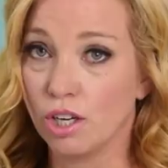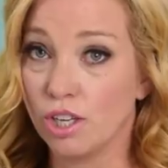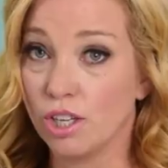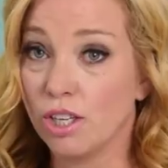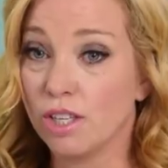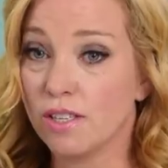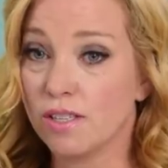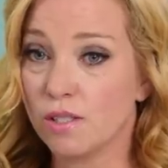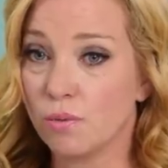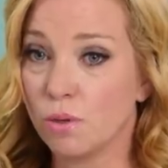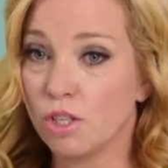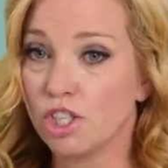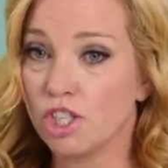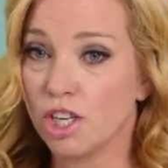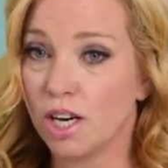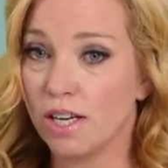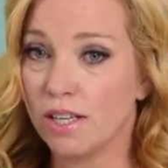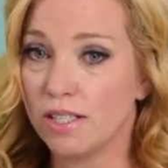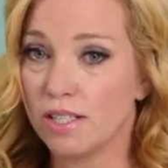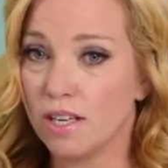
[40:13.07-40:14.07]
Are you gonna switch
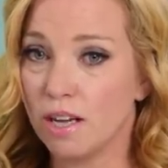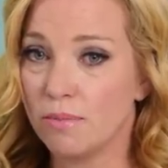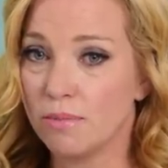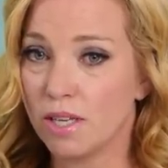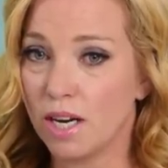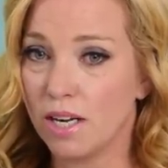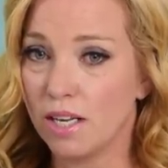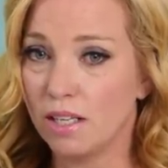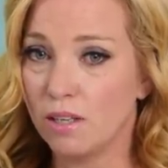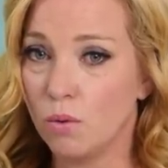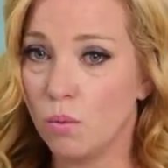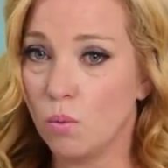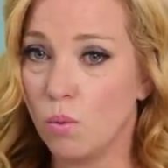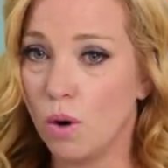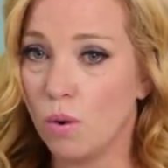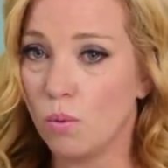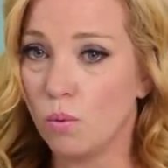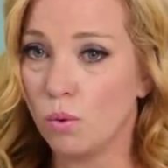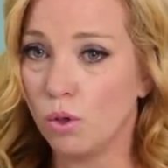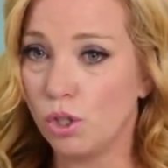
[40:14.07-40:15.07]
to anytime dining?
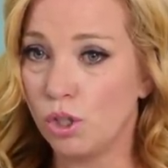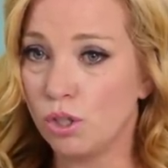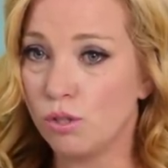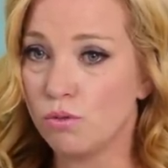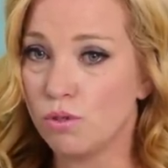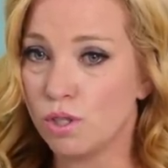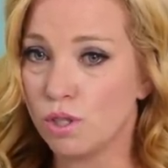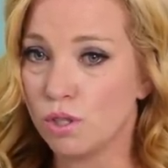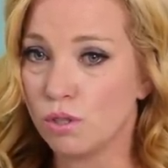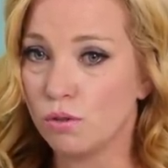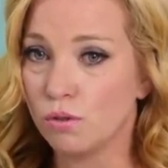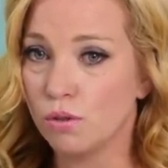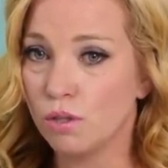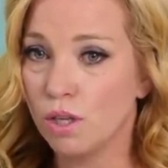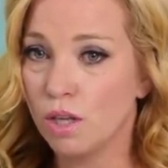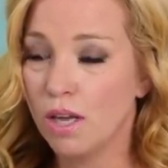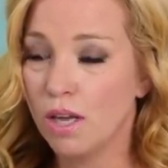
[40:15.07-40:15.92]
What will you do?